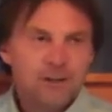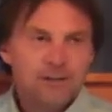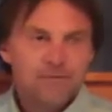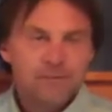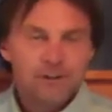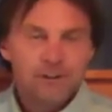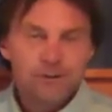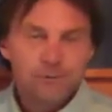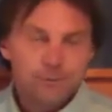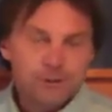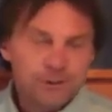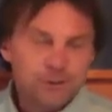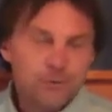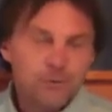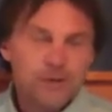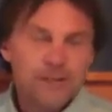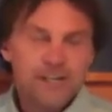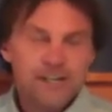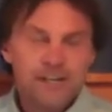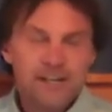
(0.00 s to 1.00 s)

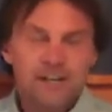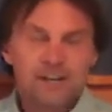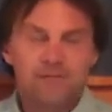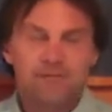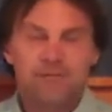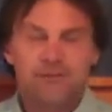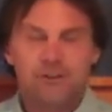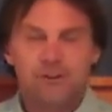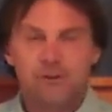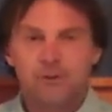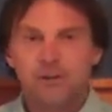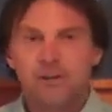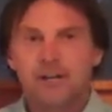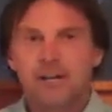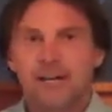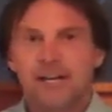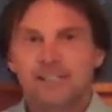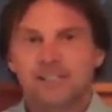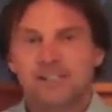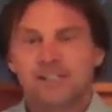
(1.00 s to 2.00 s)
between and
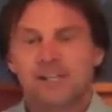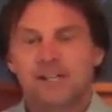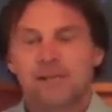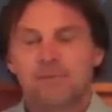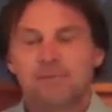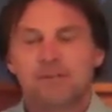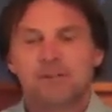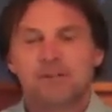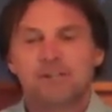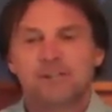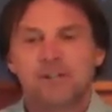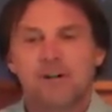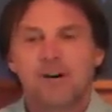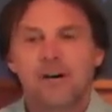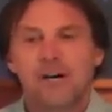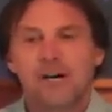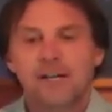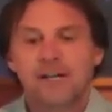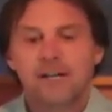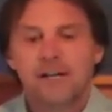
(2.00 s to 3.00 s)
fewer as time goes
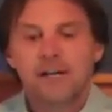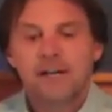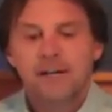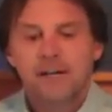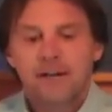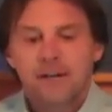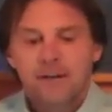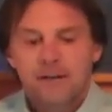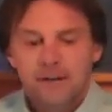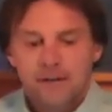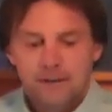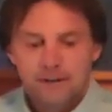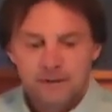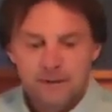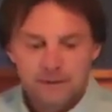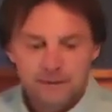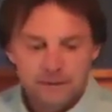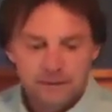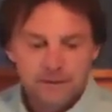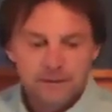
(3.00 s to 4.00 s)
on.
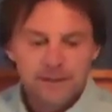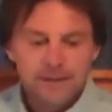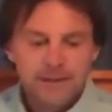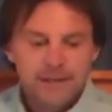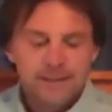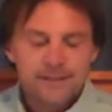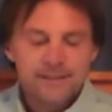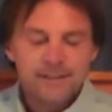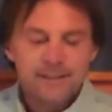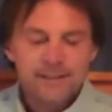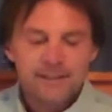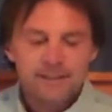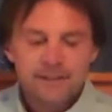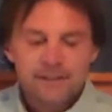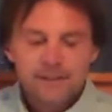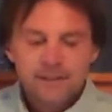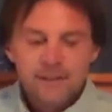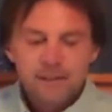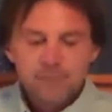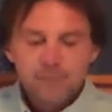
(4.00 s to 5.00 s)
And then
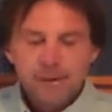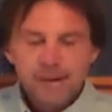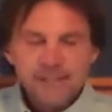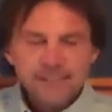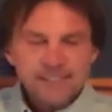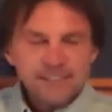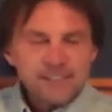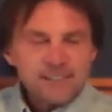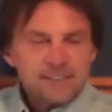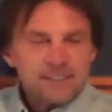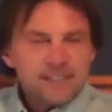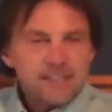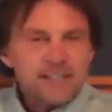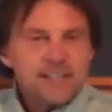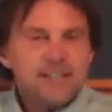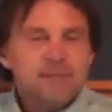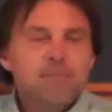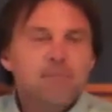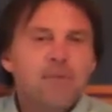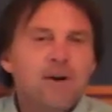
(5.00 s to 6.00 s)

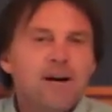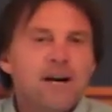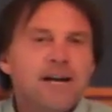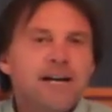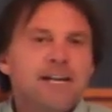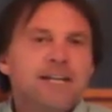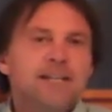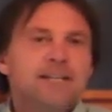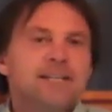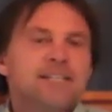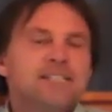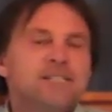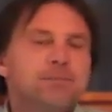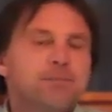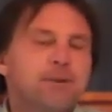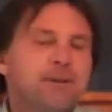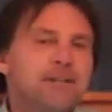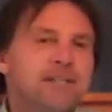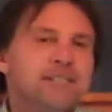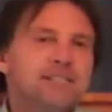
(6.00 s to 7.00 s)
basically my
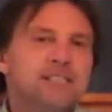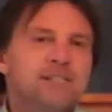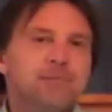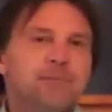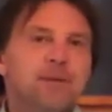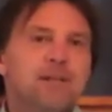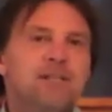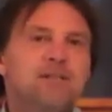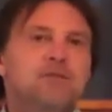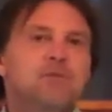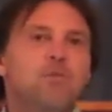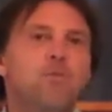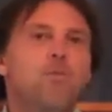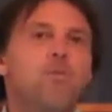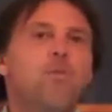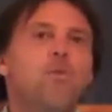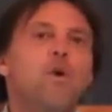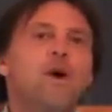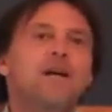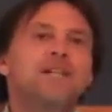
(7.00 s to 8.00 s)
experience has been,
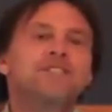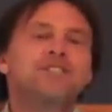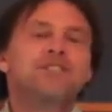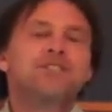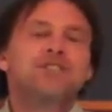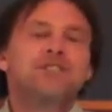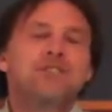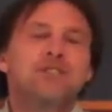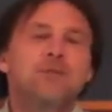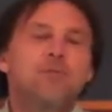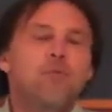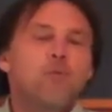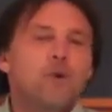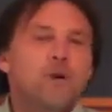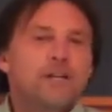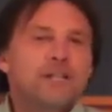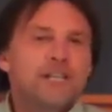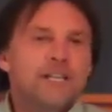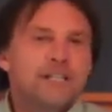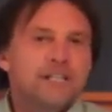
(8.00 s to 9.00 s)
the
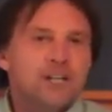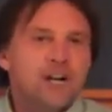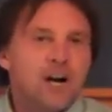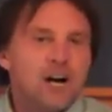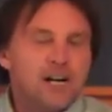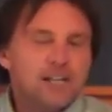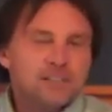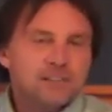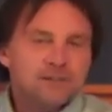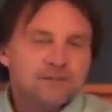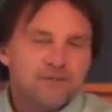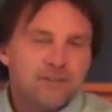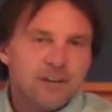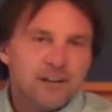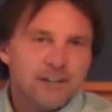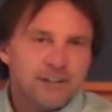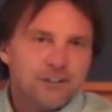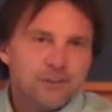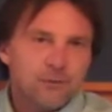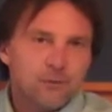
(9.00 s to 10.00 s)
more
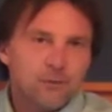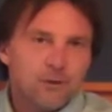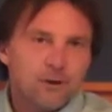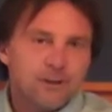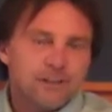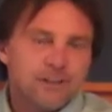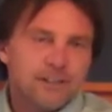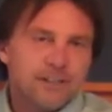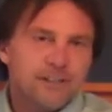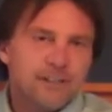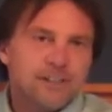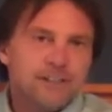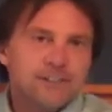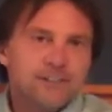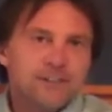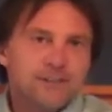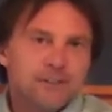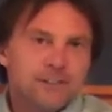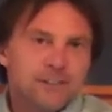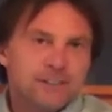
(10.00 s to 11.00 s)
detoxified you are, the
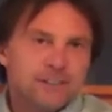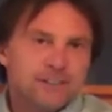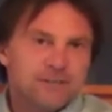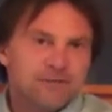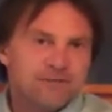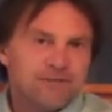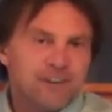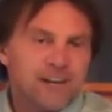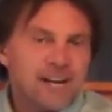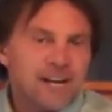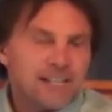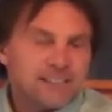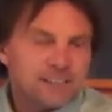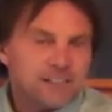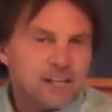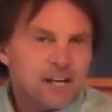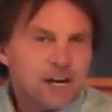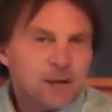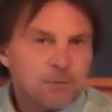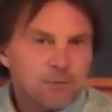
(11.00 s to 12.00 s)
easier it is to
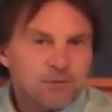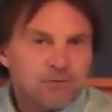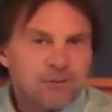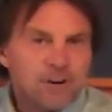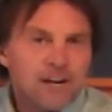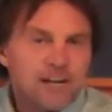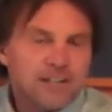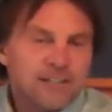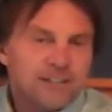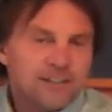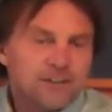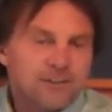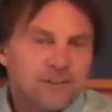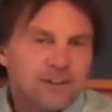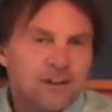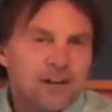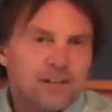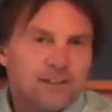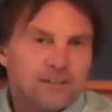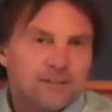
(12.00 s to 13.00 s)
fast, providing you're
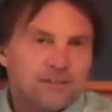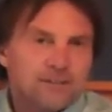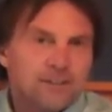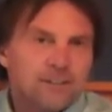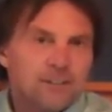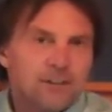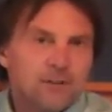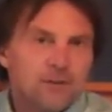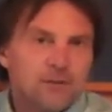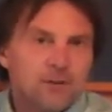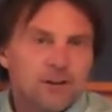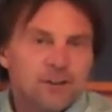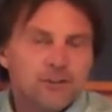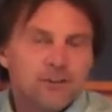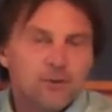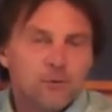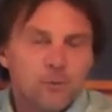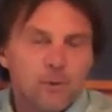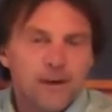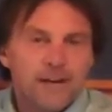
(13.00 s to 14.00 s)
not,
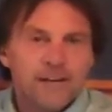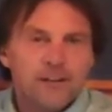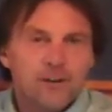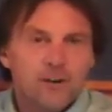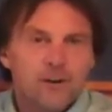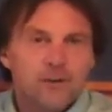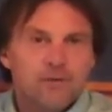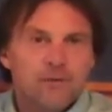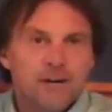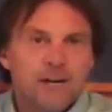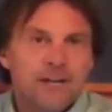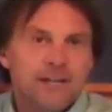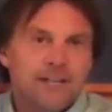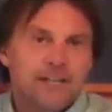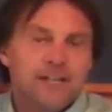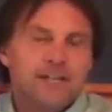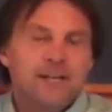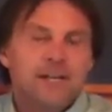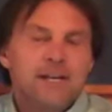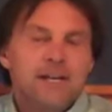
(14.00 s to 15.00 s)
underweight
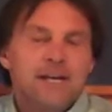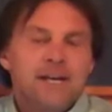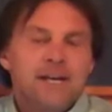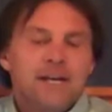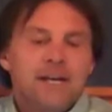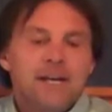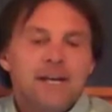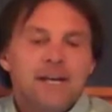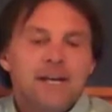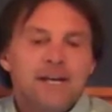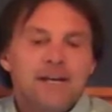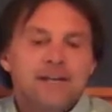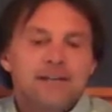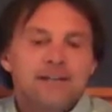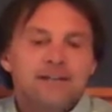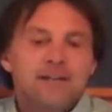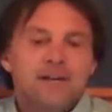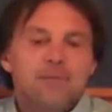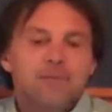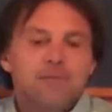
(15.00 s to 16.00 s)
already.
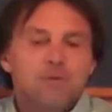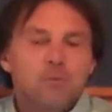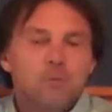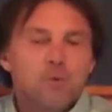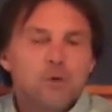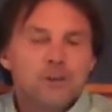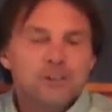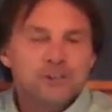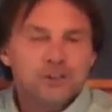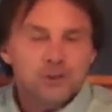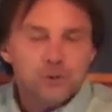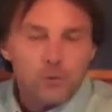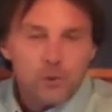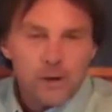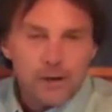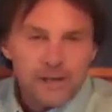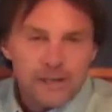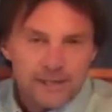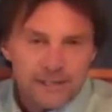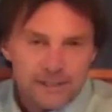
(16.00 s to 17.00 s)
And the more
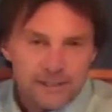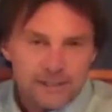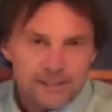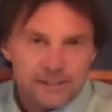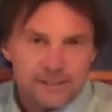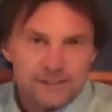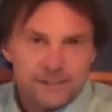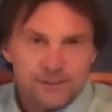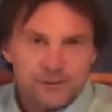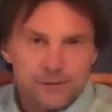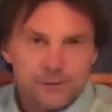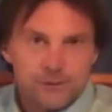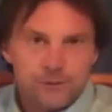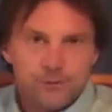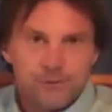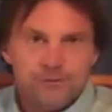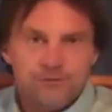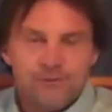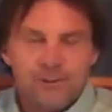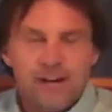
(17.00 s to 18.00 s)
joy it is
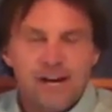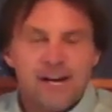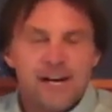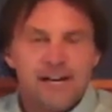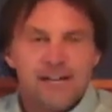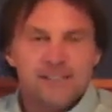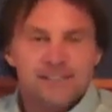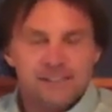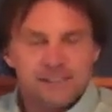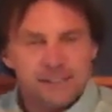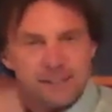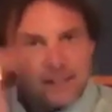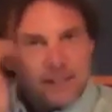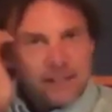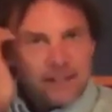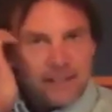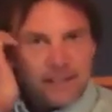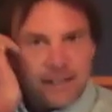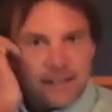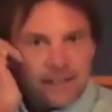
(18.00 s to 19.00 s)
to fast.
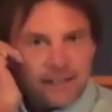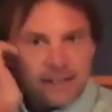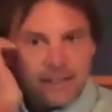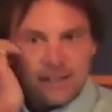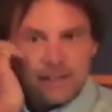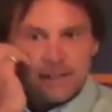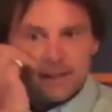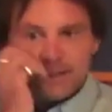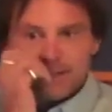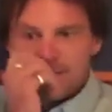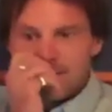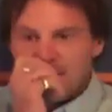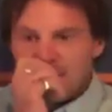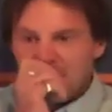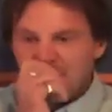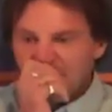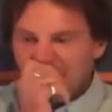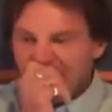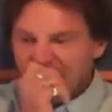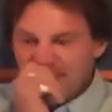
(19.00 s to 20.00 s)
And
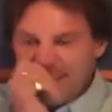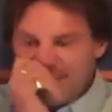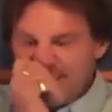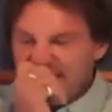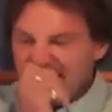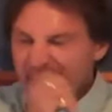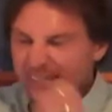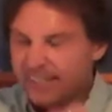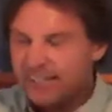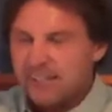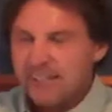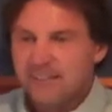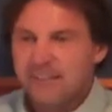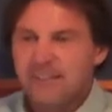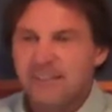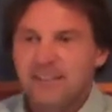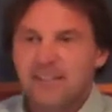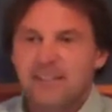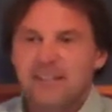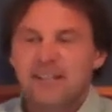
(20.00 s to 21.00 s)
really
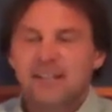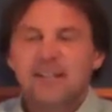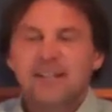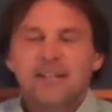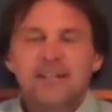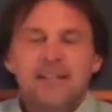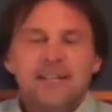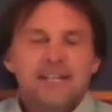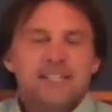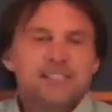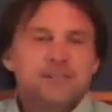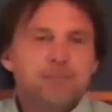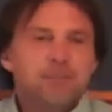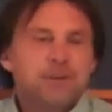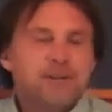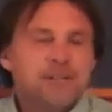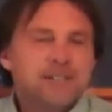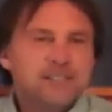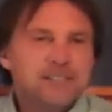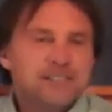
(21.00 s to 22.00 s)
the
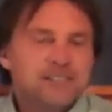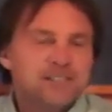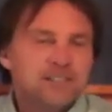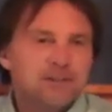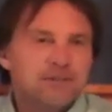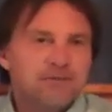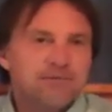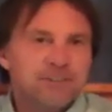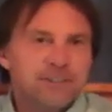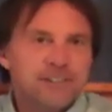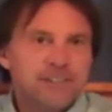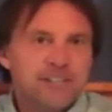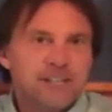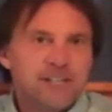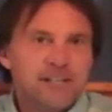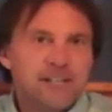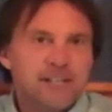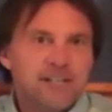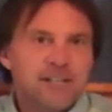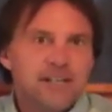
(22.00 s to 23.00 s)
experiences of
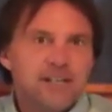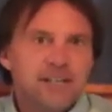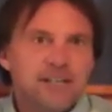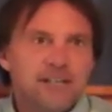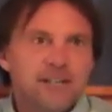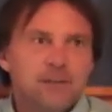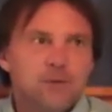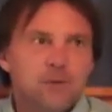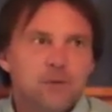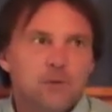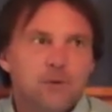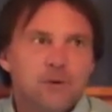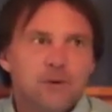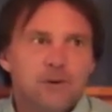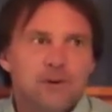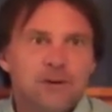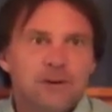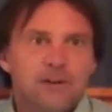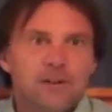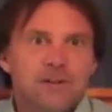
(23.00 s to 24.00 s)
fatigue
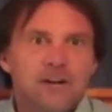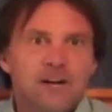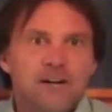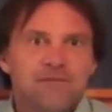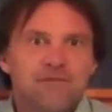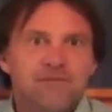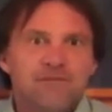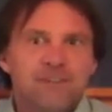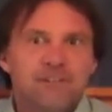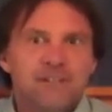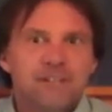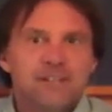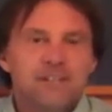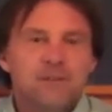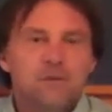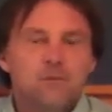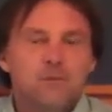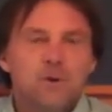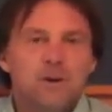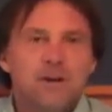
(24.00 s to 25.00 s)
or not
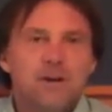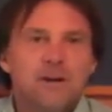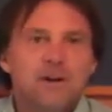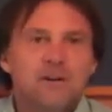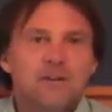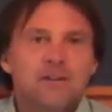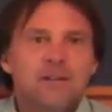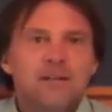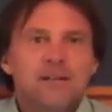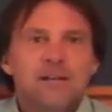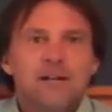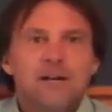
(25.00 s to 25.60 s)
feeling well,